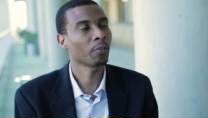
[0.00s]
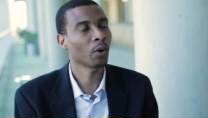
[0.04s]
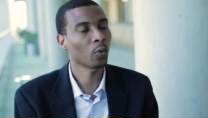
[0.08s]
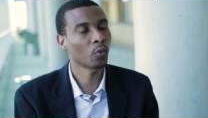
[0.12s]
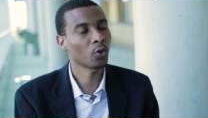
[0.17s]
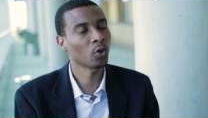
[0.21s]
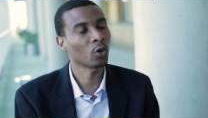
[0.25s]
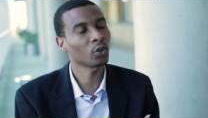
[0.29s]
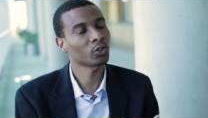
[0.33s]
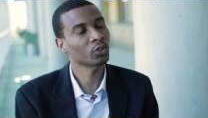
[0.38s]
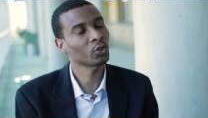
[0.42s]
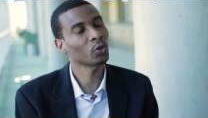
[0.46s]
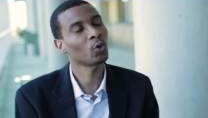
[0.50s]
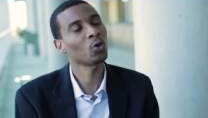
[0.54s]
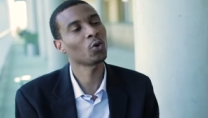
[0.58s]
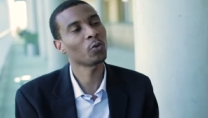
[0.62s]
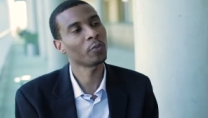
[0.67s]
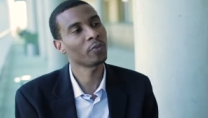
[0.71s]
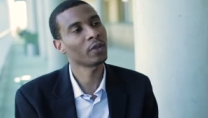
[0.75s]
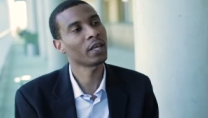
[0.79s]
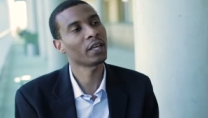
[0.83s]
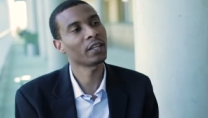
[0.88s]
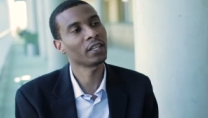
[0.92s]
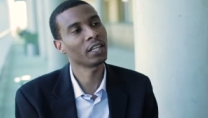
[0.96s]
but we also
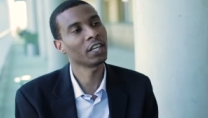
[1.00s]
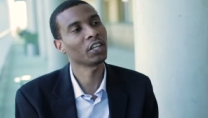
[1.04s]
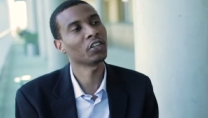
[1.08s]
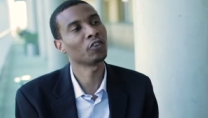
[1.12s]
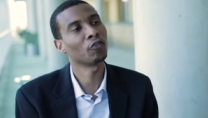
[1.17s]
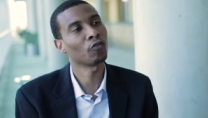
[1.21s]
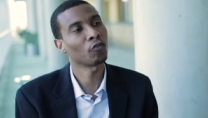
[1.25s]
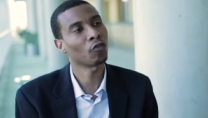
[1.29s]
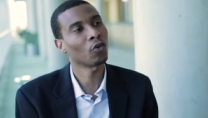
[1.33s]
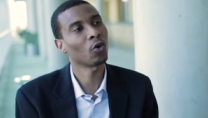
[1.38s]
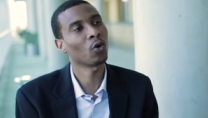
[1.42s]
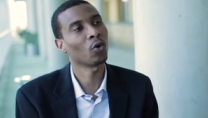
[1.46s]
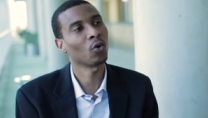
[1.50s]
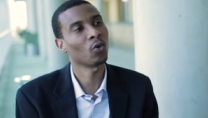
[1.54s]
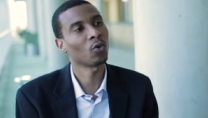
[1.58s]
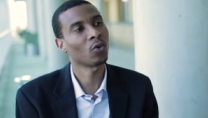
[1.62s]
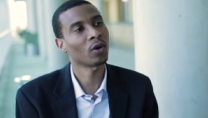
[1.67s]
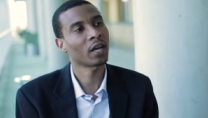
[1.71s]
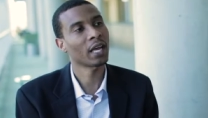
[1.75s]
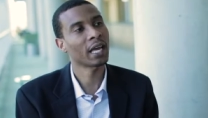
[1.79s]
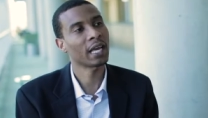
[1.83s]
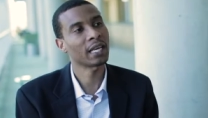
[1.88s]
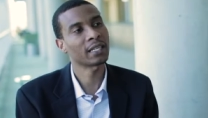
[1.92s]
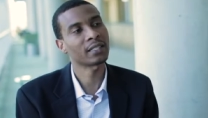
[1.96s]
hope that they grow
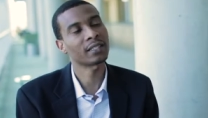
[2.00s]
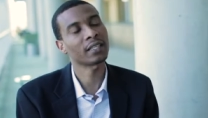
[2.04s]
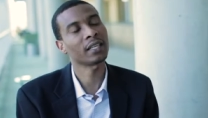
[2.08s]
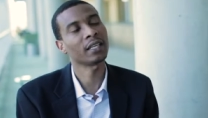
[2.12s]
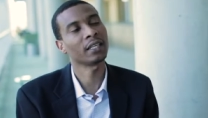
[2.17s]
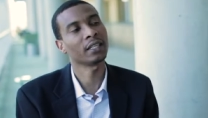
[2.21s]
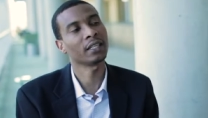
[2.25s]
as